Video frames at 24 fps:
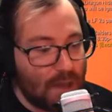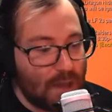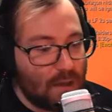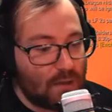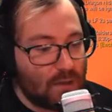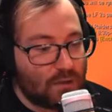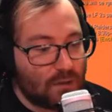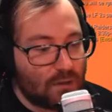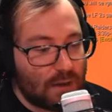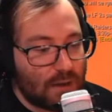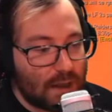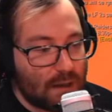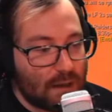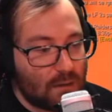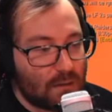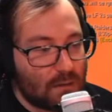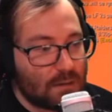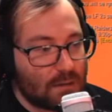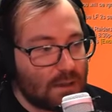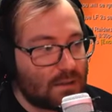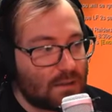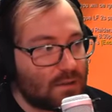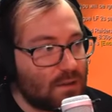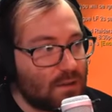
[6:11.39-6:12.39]
So, now
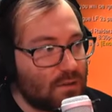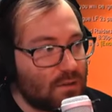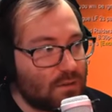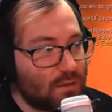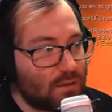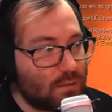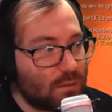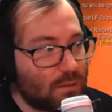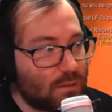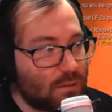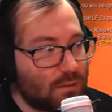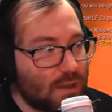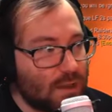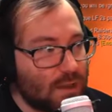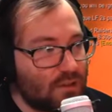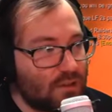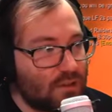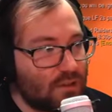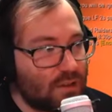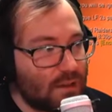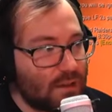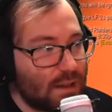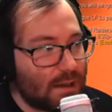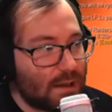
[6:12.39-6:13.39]
let's get into
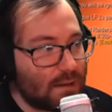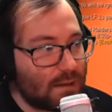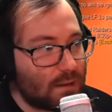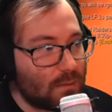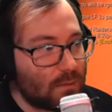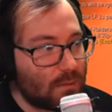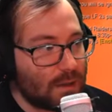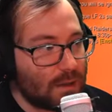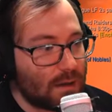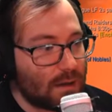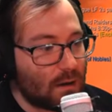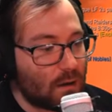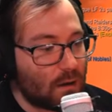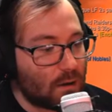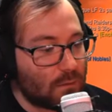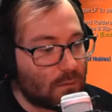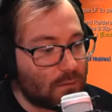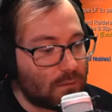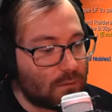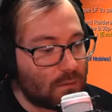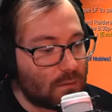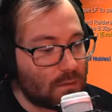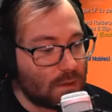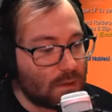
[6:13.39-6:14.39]
rotation now that we are
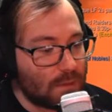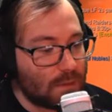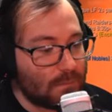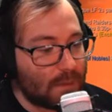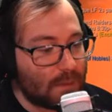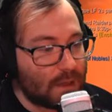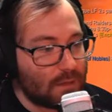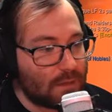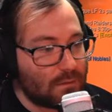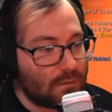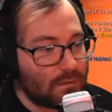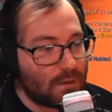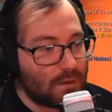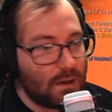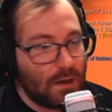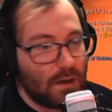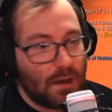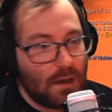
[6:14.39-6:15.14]
fully buffed.